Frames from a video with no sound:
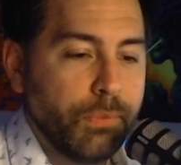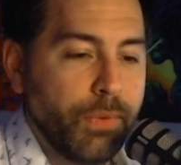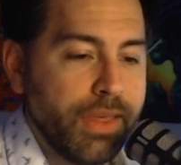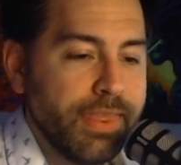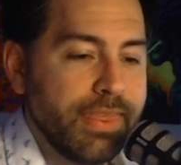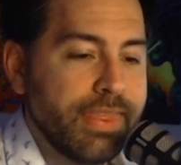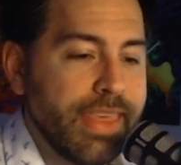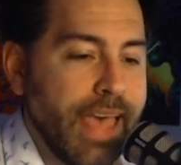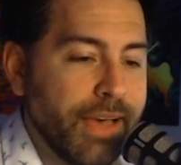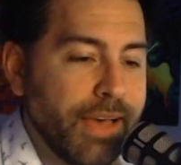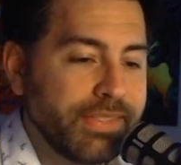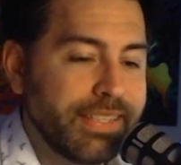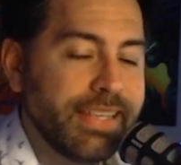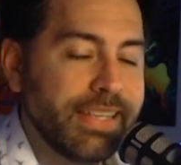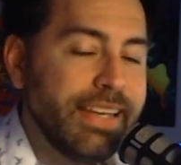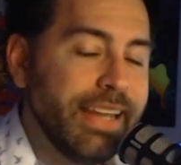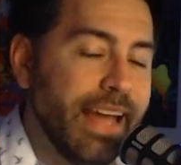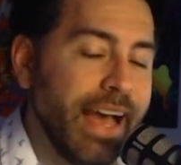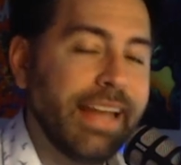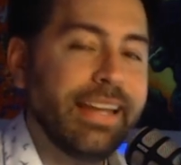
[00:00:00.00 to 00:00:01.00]

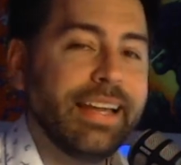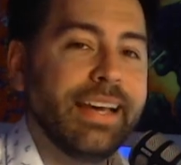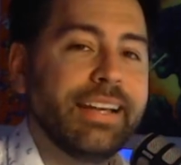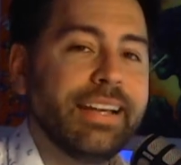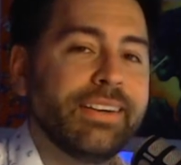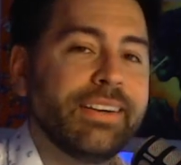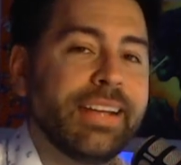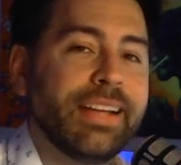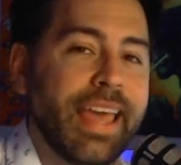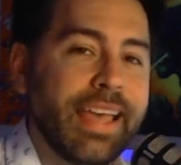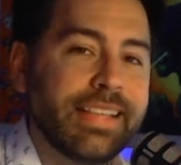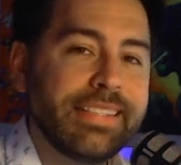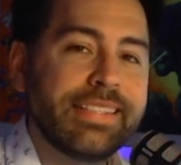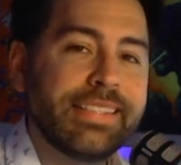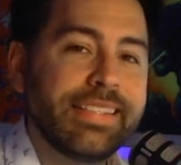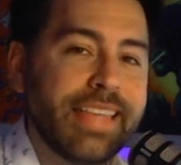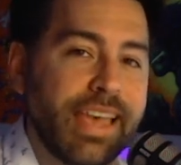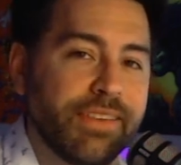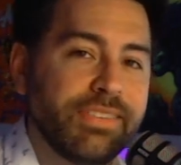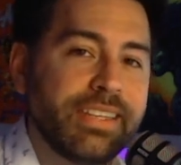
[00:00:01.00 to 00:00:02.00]

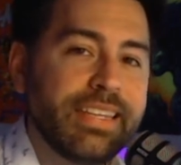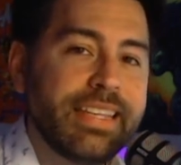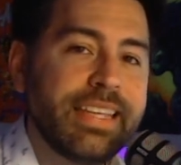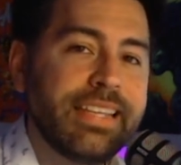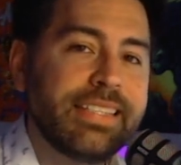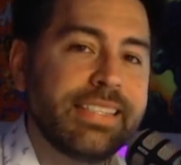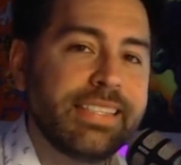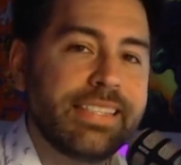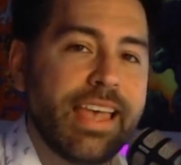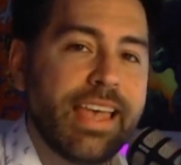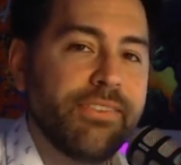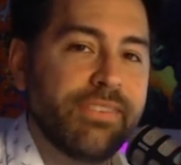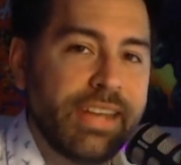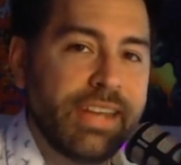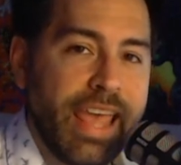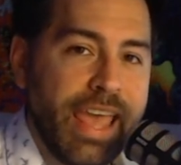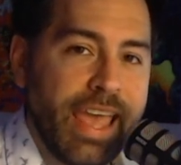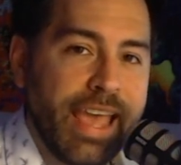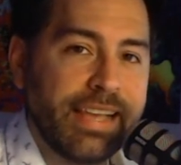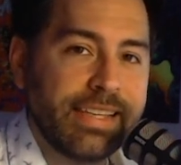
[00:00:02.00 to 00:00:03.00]

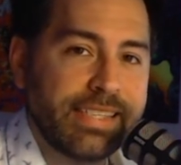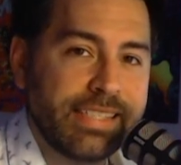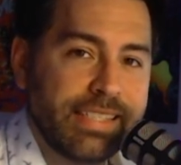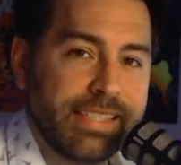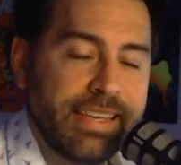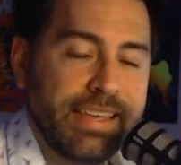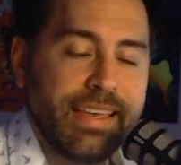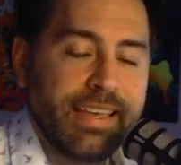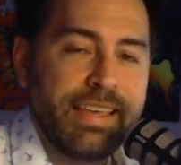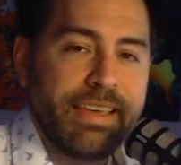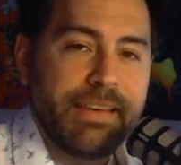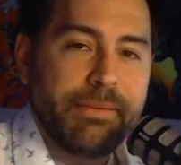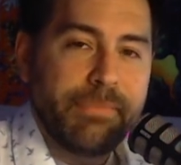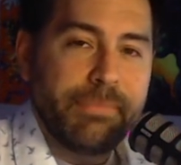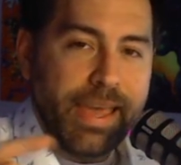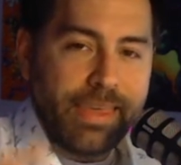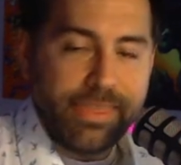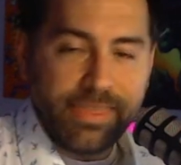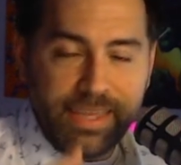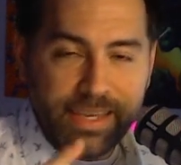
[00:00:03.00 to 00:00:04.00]
1,977x.
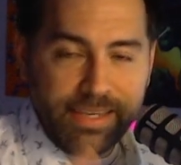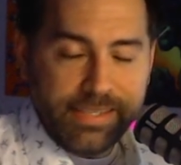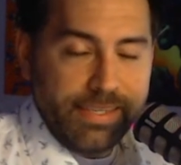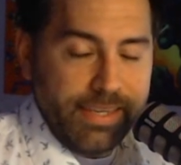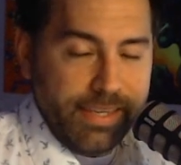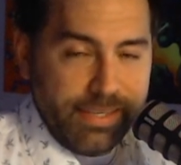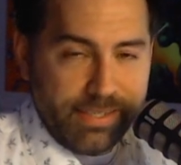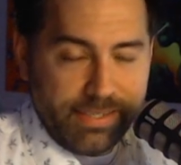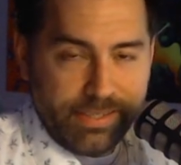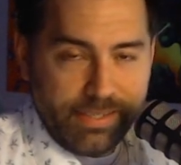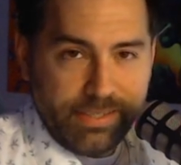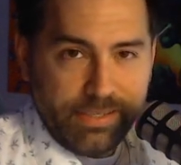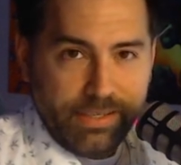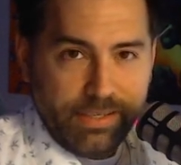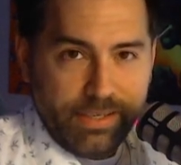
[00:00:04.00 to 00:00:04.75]
My thesis,